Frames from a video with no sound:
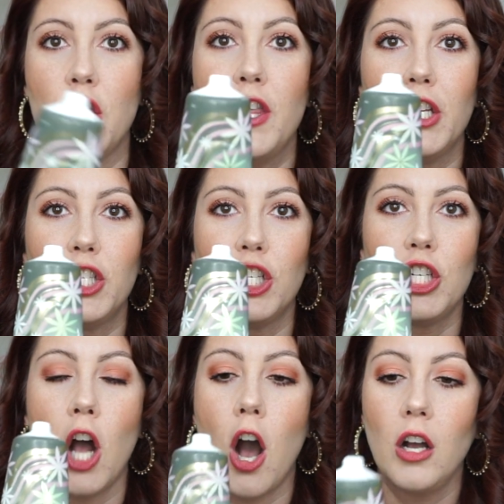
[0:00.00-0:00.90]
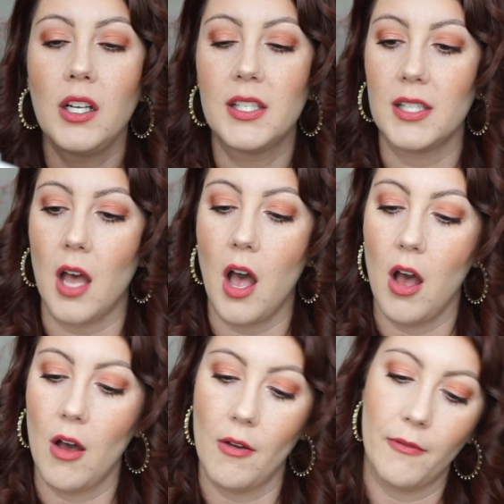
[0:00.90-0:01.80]
The chunks
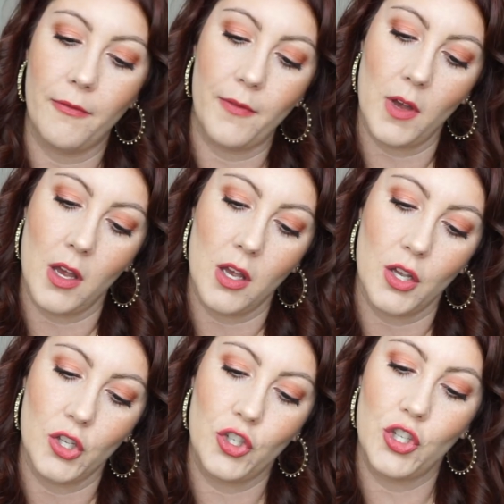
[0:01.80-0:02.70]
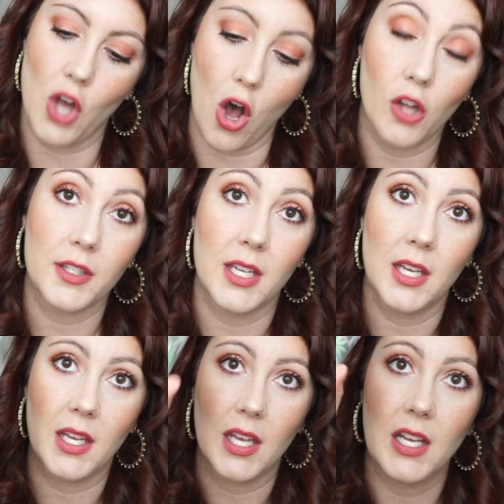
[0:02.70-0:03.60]
of salt
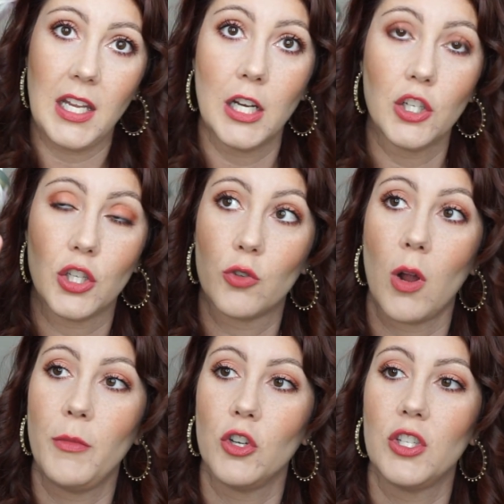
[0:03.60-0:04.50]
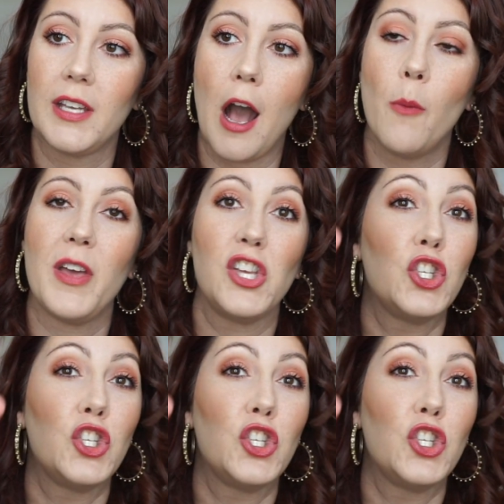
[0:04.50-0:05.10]
in here to scrub your scalp is